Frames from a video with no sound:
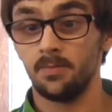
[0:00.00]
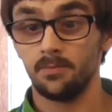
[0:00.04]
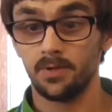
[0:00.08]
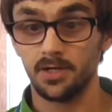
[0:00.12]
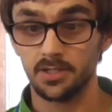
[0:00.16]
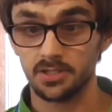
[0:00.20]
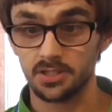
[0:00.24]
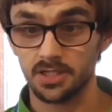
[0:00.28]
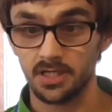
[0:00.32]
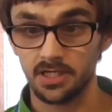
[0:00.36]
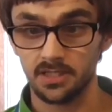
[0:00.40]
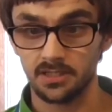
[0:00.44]

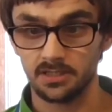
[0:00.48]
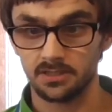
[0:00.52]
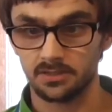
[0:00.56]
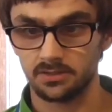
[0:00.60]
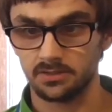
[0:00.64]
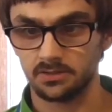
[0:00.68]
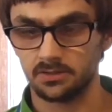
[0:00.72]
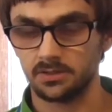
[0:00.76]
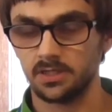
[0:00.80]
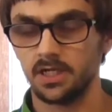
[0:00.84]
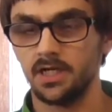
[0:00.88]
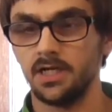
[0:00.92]
But I'll try and
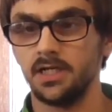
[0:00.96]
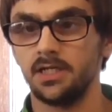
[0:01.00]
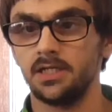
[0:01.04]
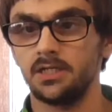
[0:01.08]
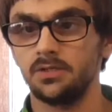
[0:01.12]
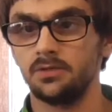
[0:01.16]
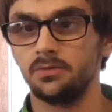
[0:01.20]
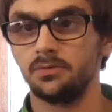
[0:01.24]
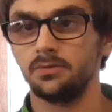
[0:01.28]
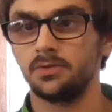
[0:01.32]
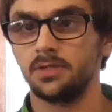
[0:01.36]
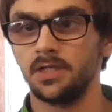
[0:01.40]

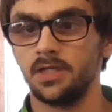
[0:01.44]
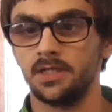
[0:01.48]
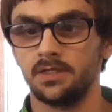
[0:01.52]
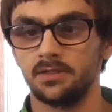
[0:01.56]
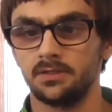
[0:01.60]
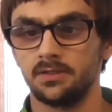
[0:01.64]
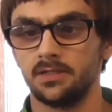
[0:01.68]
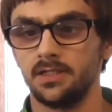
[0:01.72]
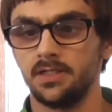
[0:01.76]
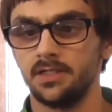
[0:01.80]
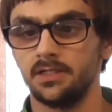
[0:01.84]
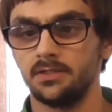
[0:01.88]
guide you
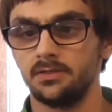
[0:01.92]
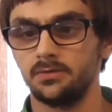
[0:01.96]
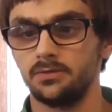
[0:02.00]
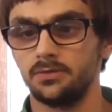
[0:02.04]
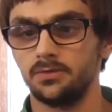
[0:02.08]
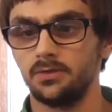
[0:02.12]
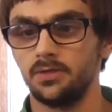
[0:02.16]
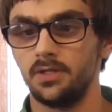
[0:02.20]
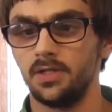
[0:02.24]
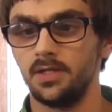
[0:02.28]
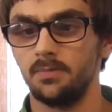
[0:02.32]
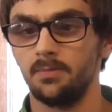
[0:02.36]

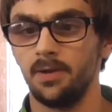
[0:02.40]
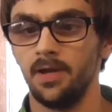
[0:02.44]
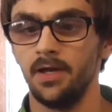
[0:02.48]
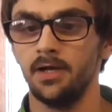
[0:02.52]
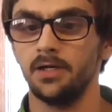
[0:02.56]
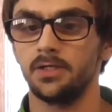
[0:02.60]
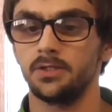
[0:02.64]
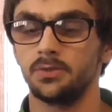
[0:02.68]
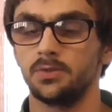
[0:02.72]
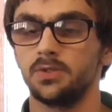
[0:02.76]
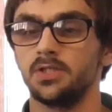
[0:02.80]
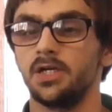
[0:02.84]
to the
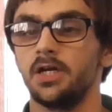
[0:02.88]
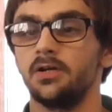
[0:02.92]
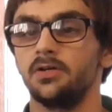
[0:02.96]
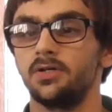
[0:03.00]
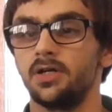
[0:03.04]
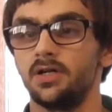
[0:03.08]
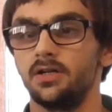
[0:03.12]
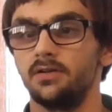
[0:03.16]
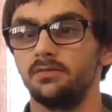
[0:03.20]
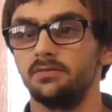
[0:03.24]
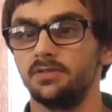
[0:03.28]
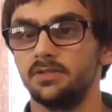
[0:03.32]
parts which are
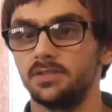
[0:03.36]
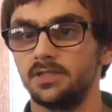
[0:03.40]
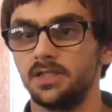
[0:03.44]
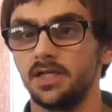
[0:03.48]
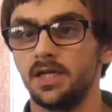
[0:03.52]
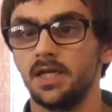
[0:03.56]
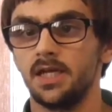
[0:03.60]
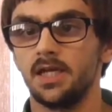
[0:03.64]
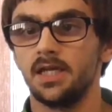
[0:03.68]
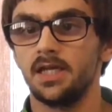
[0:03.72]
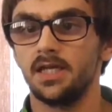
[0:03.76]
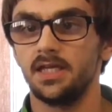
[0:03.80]
relevant
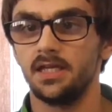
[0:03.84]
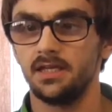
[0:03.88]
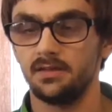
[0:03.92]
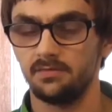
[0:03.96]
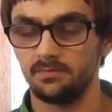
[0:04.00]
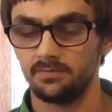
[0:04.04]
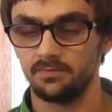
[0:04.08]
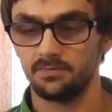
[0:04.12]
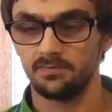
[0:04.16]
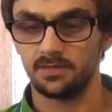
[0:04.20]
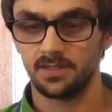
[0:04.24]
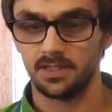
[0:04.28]

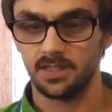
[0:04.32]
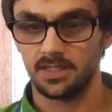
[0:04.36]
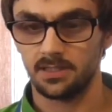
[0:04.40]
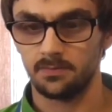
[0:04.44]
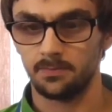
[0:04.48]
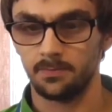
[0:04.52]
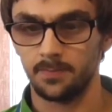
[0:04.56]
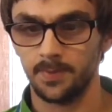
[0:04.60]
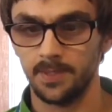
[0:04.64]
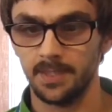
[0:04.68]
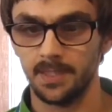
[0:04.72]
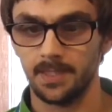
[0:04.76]
if
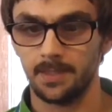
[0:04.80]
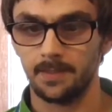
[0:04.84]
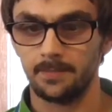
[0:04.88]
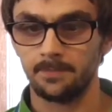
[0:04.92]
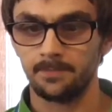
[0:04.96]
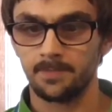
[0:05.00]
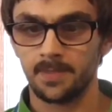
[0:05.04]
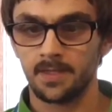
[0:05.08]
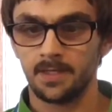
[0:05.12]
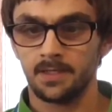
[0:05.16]
need be.